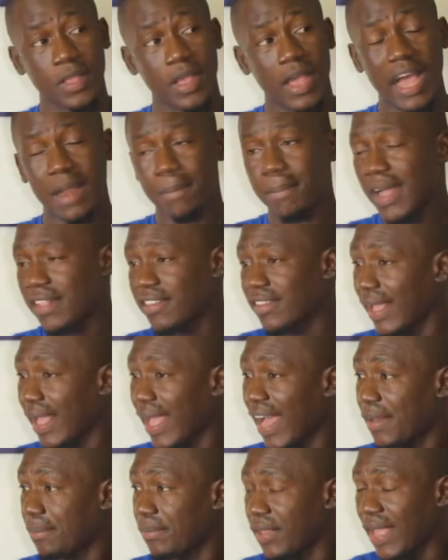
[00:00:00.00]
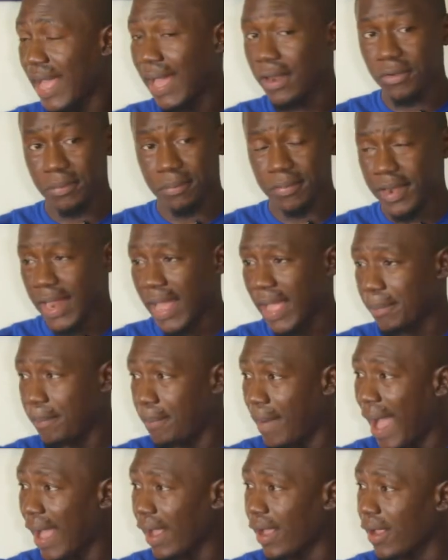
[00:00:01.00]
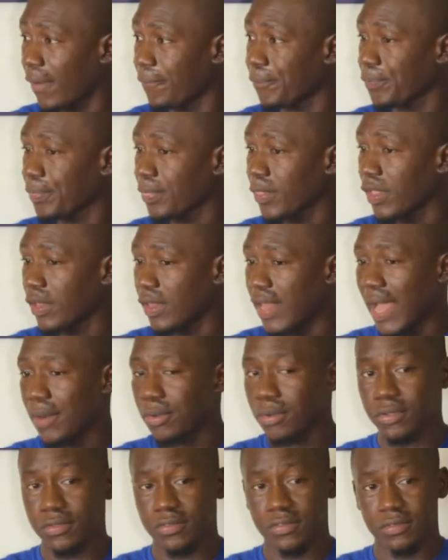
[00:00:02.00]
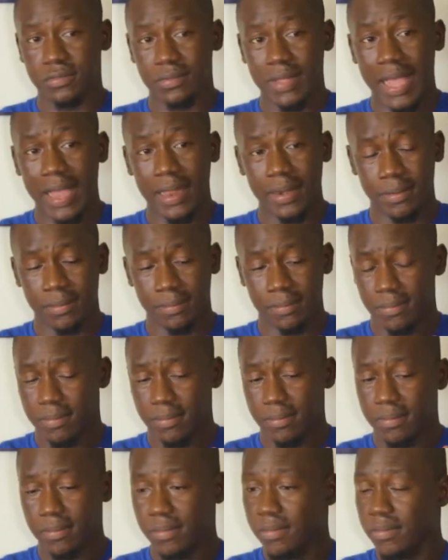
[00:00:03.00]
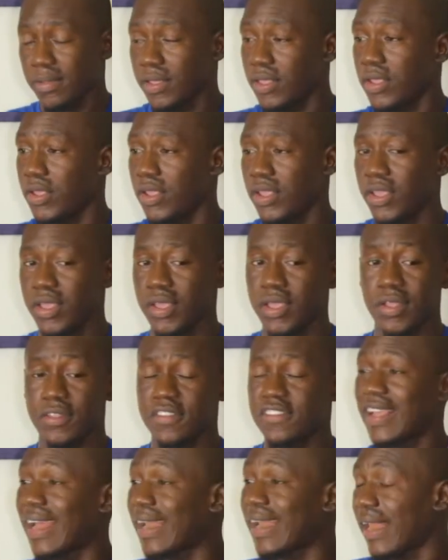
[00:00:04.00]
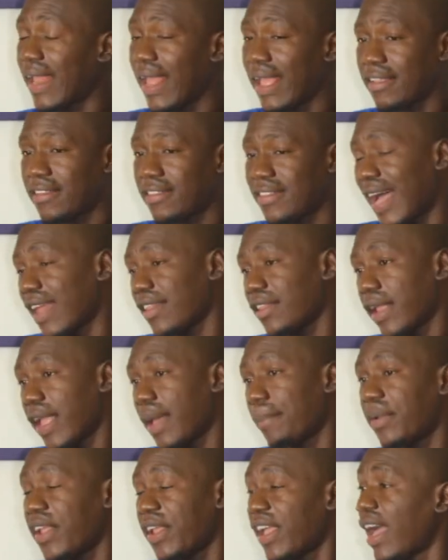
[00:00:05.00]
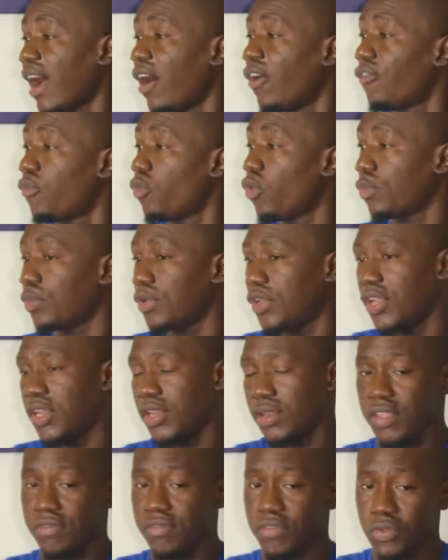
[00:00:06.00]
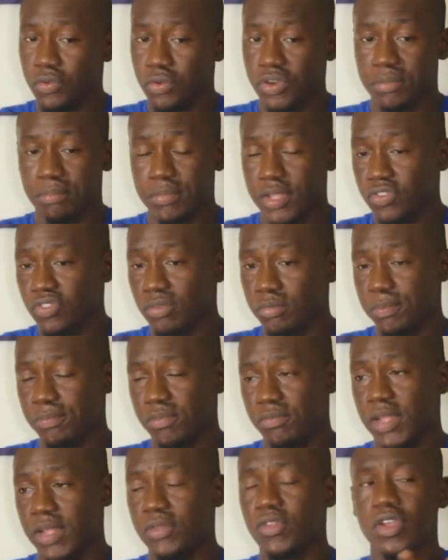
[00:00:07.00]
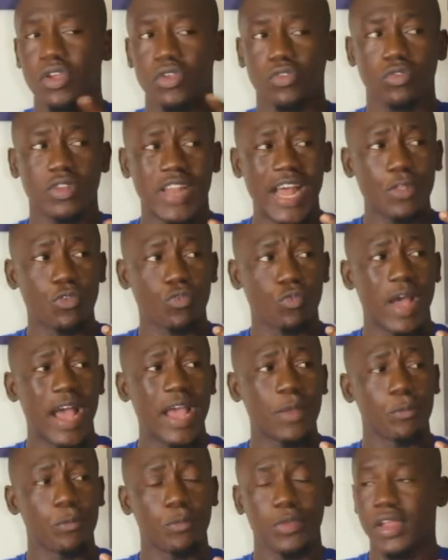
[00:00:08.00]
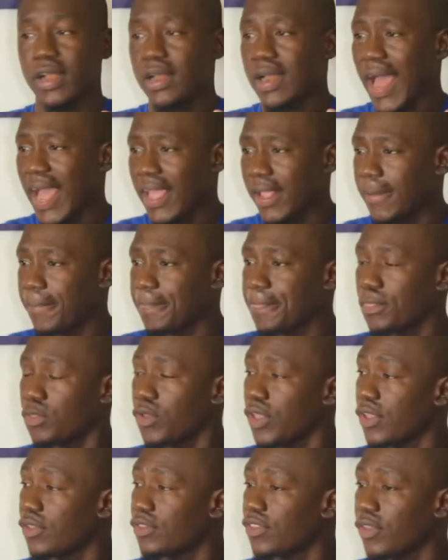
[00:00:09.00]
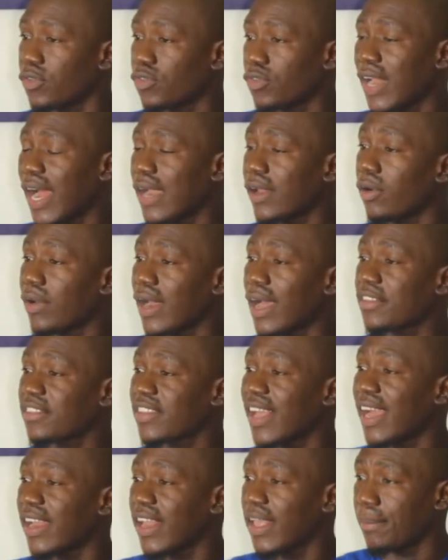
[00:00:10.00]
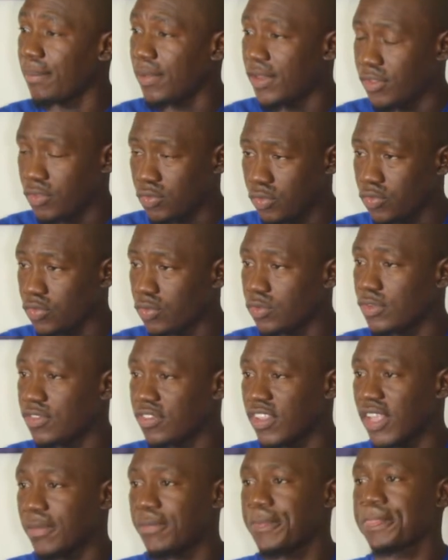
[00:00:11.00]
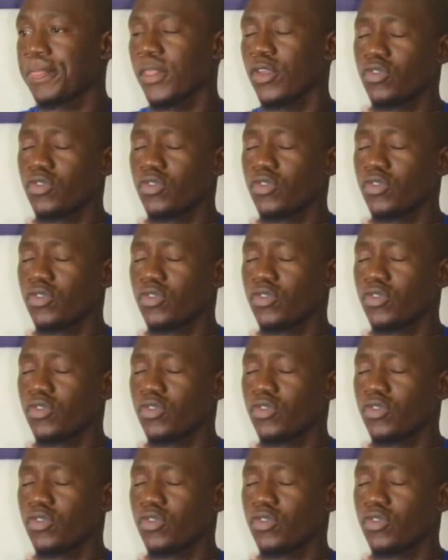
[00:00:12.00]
Albert Academy Alumni Park. That was an exact replica of what we did, even though they made some improvements. So that's why we like doing things, so that others can emulate those good steps.